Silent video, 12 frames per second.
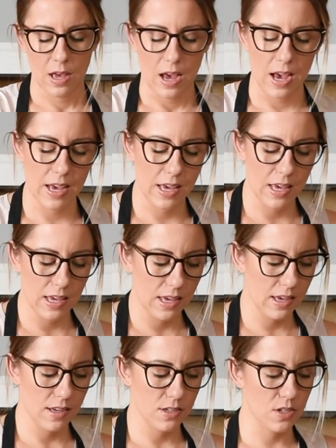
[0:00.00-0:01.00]

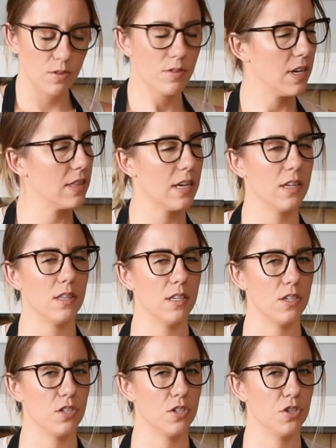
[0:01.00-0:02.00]
I don't think that
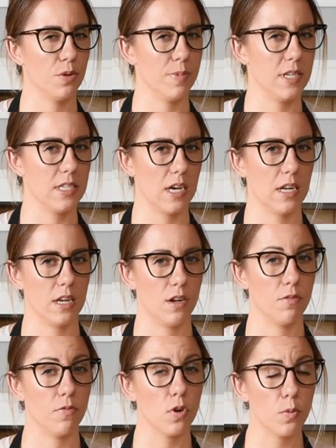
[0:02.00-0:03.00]
this should be done in a
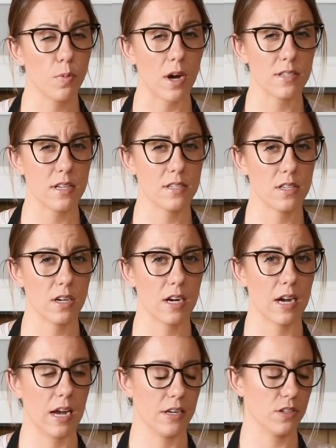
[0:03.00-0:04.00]
food
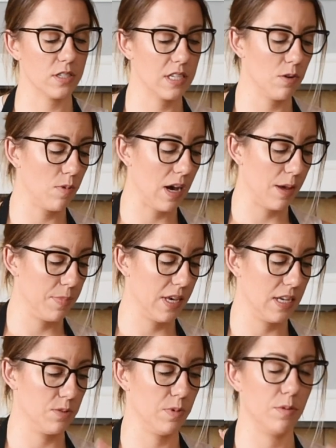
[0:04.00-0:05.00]
processor, and you'll see why,
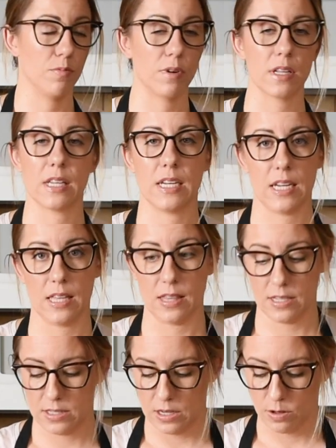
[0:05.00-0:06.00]
because we really need
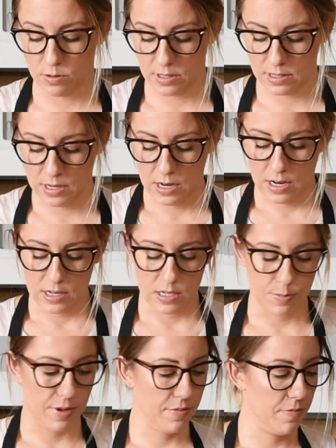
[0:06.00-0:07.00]
these oats to
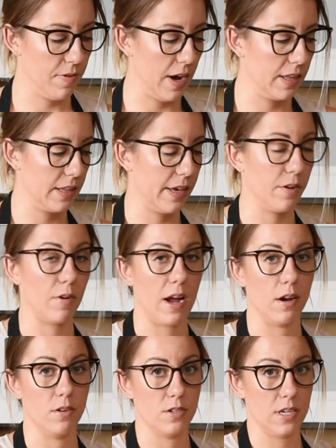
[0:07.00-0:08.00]
be finely
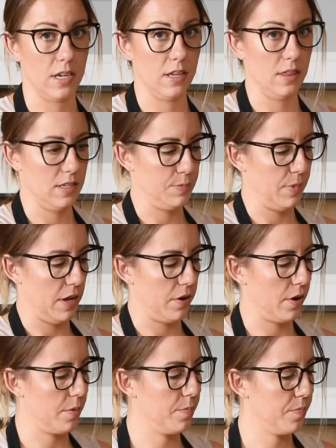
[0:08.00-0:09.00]
ground in this
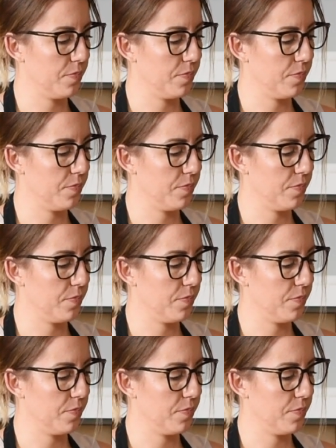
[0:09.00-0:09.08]
blender.